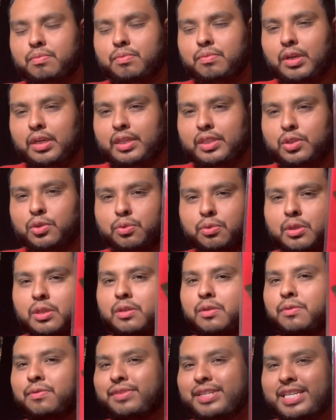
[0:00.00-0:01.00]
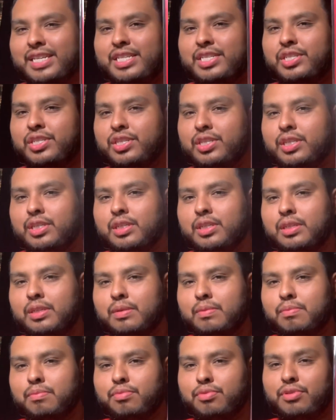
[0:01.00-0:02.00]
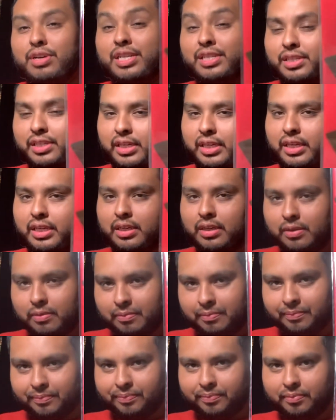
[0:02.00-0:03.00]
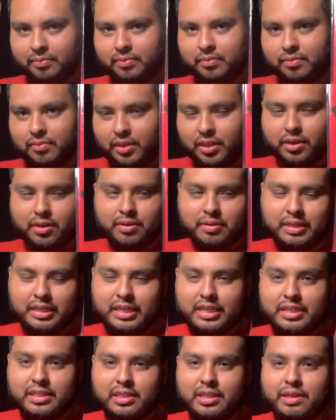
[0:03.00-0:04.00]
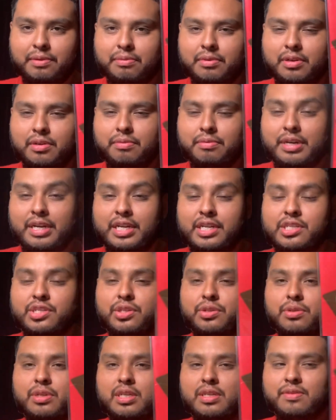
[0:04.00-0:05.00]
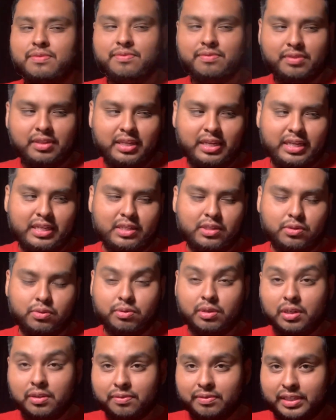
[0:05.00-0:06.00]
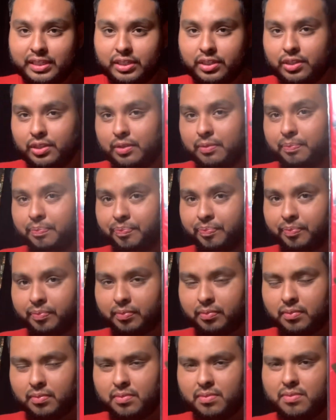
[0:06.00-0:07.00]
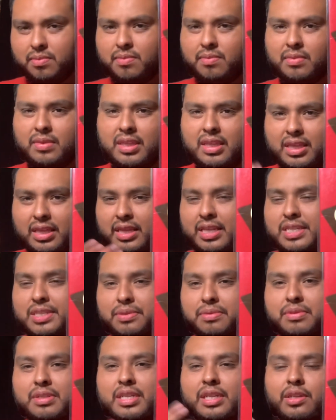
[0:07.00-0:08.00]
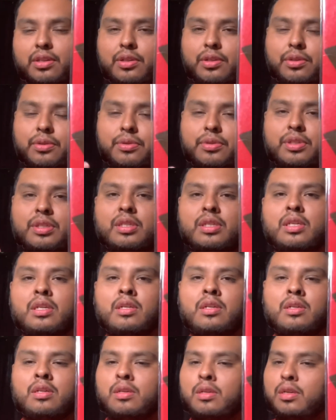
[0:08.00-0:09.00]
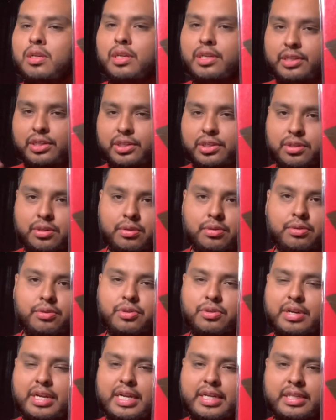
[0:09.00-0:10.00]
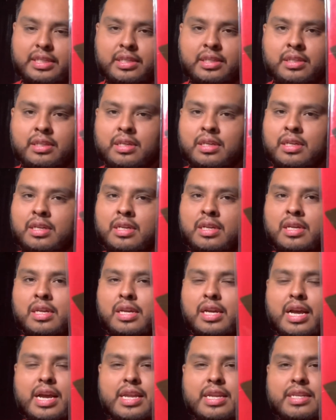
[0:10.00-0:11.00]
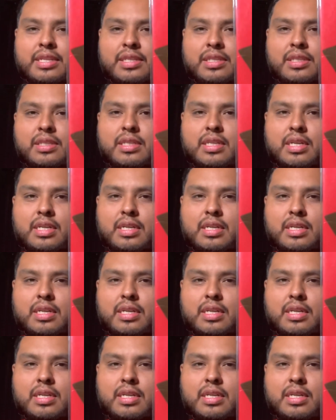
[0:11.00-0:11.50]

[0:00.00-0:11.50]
a 12-inch pressing, though it is the a reissue of the 12-inch. This one includes additional tracks, and it's